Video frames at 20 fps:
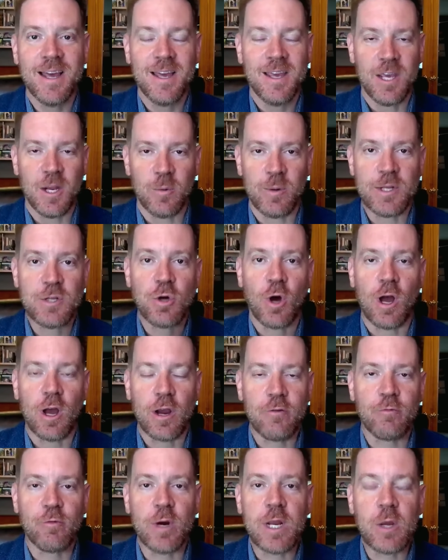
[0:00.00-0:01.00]
You know, we yeah.
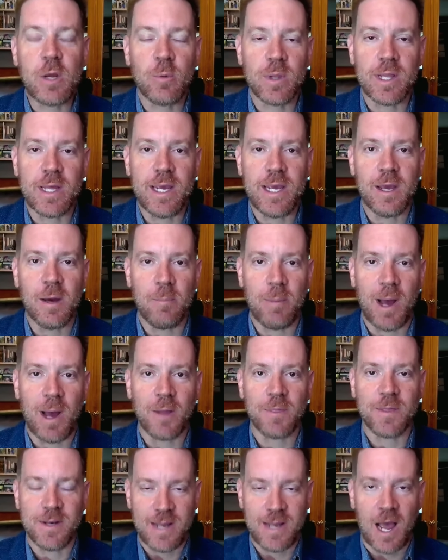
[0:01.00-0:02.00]
talk frequently
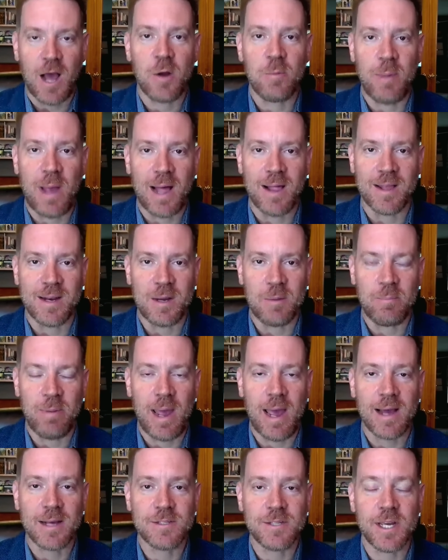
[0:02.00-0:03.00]
about the down ballot
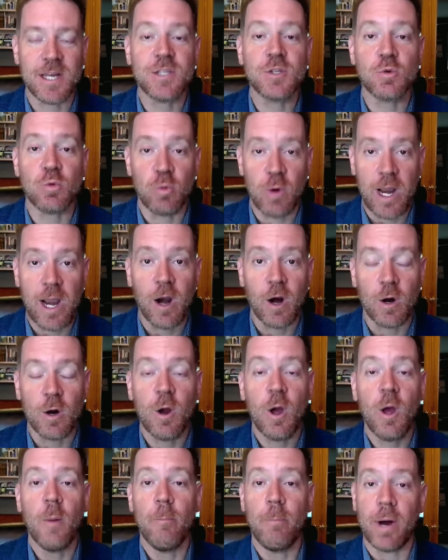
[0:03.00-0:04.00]
impacts. It's rare,
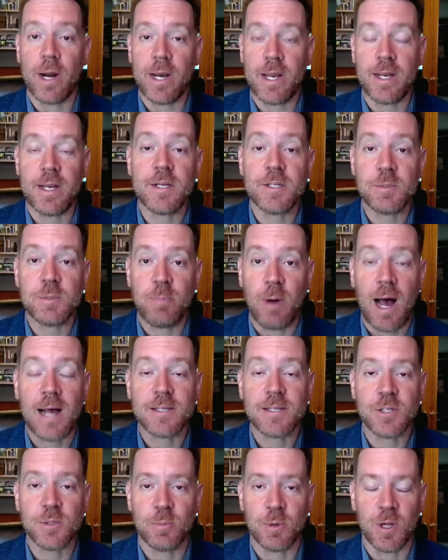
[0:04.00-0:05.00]
but it is
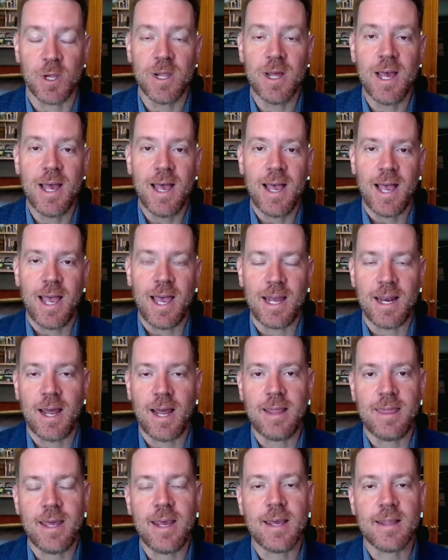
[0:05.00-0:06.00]
possible. And
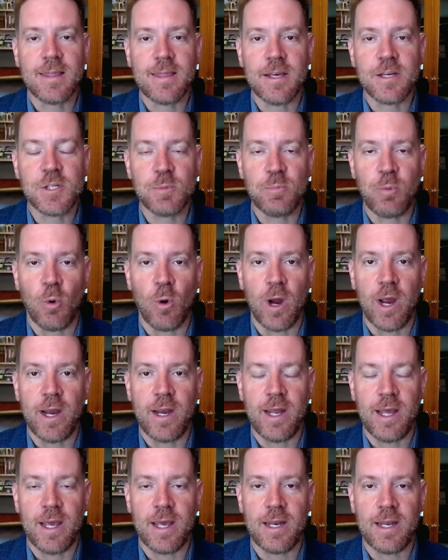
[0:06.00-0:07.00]
I think at this
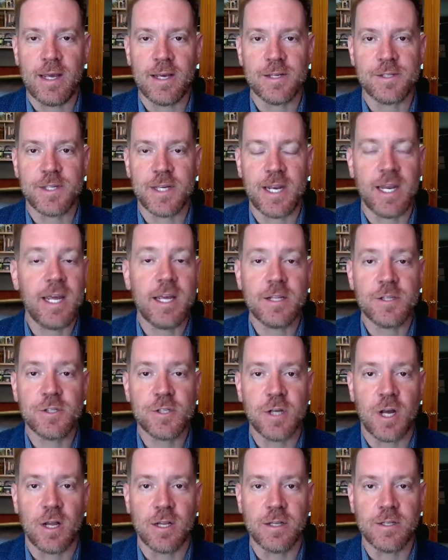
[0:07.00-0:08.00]
point, it is an
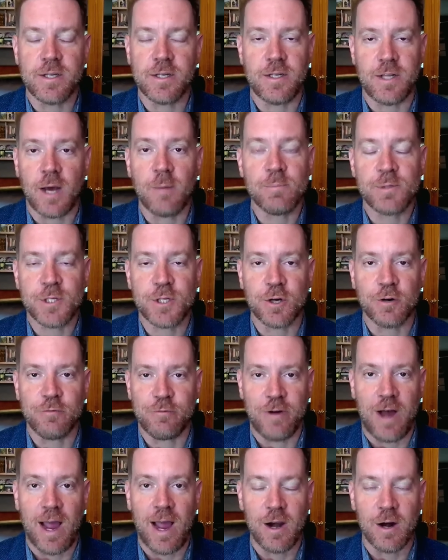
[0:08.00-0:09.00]
insult to dumpster
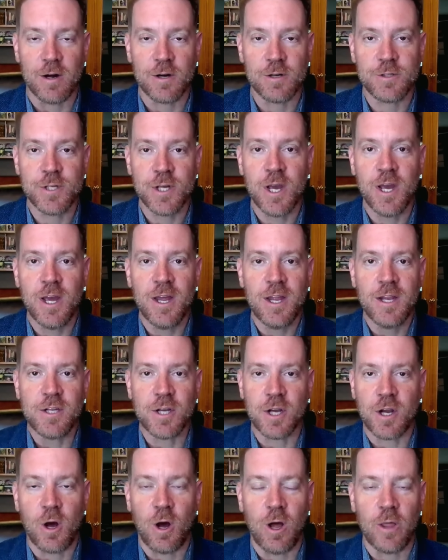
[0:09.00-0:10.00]
fires
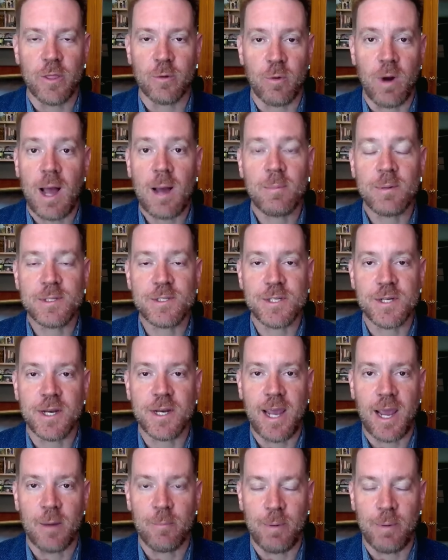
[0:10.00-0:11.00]
to call the Robinson
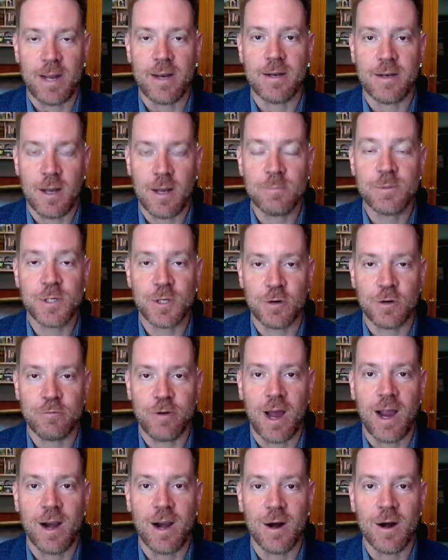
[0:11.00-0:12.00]
campaign a dumpster
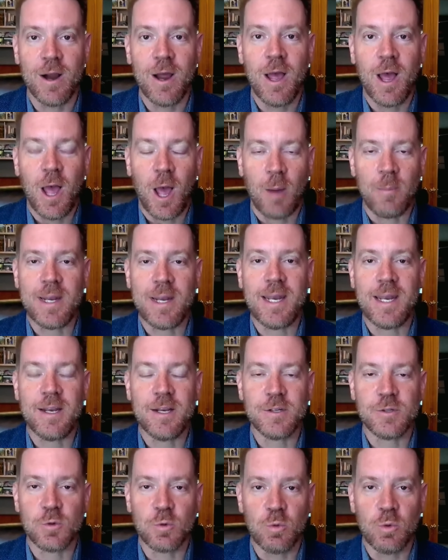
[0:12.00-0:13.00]
fire. I mean, it
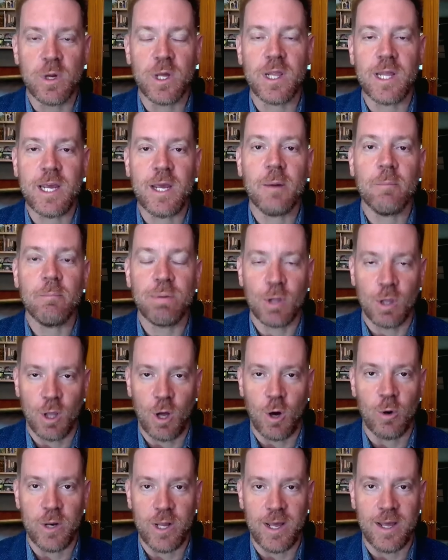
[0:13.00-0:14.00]
has really
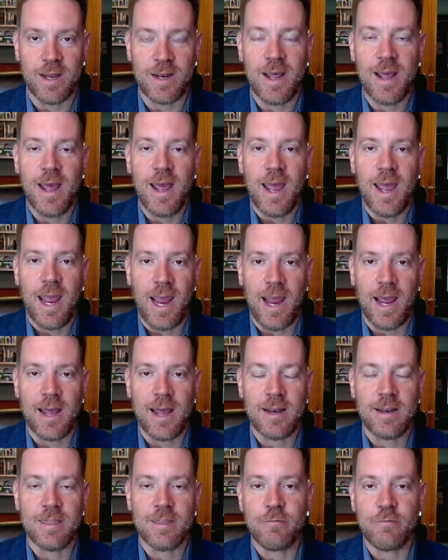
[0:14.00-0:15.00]
imploded.
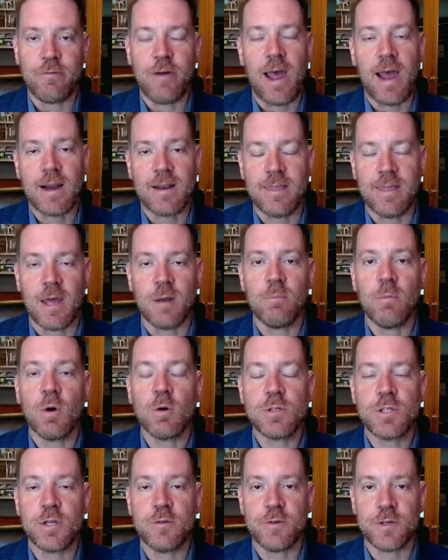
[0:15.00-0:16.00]
And the fact that
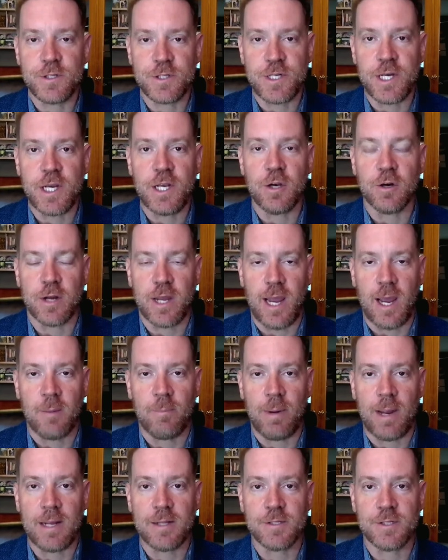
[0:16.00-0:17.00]
most of his senior
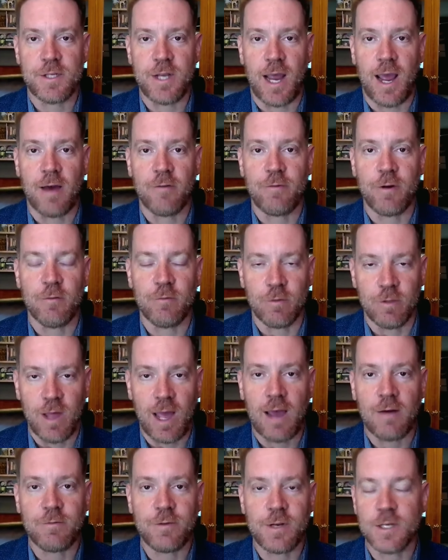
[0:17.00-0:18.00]
campaign staff have
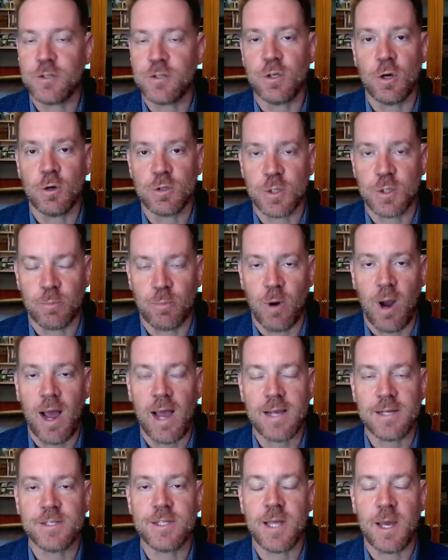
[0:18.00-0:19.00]
left is no
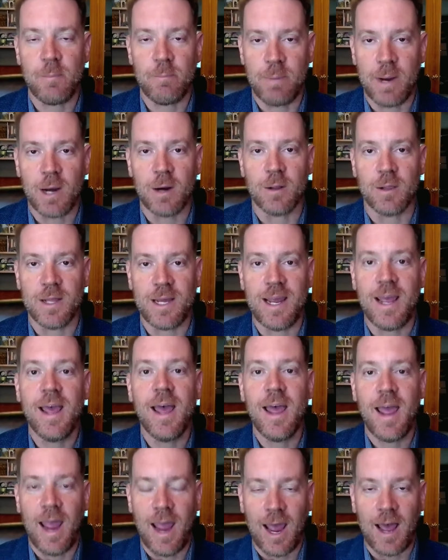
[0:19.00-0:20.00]
surprise. They barely
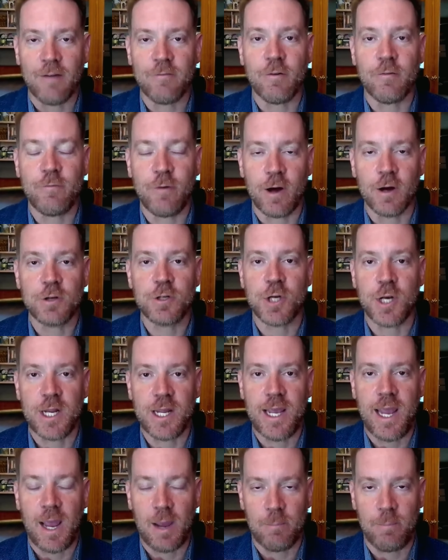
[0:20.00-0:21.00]
have a
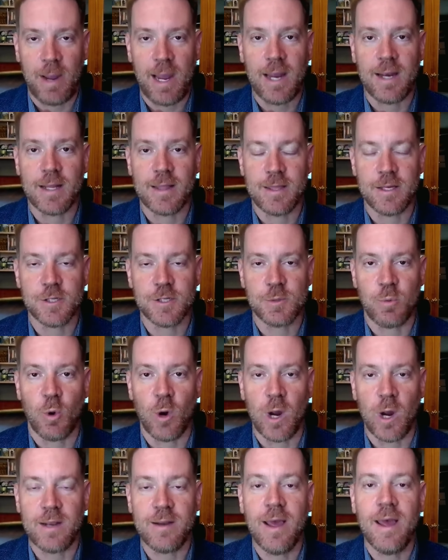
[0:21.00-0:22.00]
functioning campaign at this
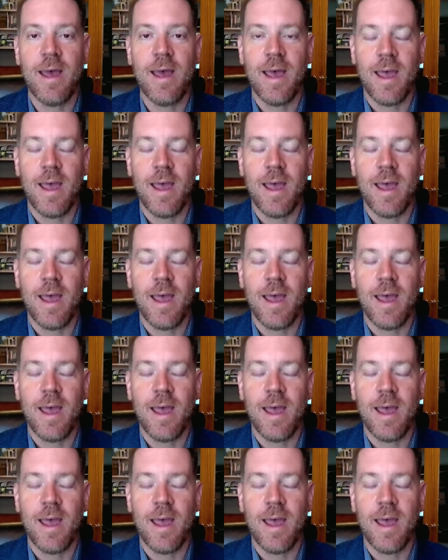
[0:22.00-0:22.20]
point.